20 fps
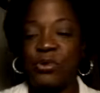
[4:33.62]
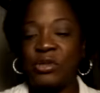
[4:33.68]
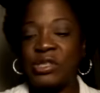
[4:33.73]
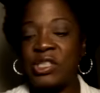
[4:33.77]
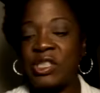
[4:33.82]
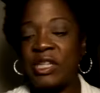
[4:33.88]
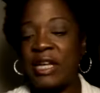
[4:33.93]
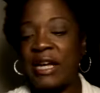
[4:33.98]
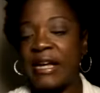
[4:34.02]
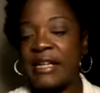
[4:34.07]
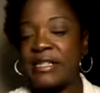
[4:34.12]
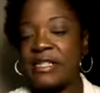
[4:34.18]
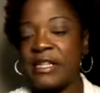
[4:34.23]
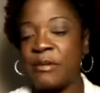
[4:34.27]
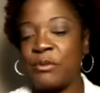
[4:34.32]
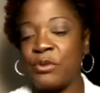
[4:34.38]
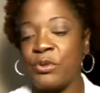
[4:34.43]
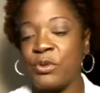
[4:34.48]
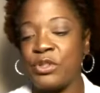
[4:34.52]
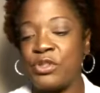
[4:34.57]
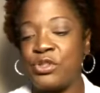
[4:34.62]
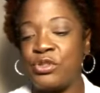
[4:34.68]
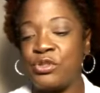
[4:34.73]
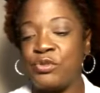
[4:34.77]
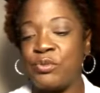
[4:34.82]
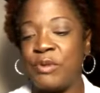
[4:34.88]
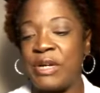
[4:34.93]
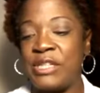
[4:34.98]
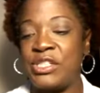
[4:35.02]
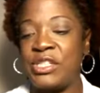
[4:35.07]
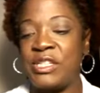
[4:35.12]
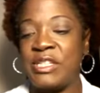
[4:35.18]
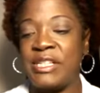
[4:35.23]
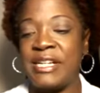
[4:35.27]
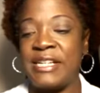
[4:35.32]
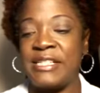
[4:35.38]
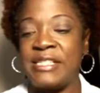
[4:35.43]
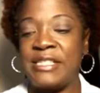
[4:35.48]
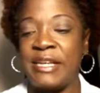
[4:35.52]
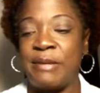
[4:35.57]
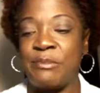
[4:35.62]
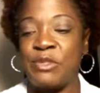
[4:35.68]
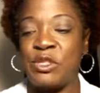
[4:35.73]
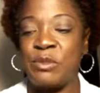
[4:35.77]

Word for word: course, guys, I'm going to swatch it in that same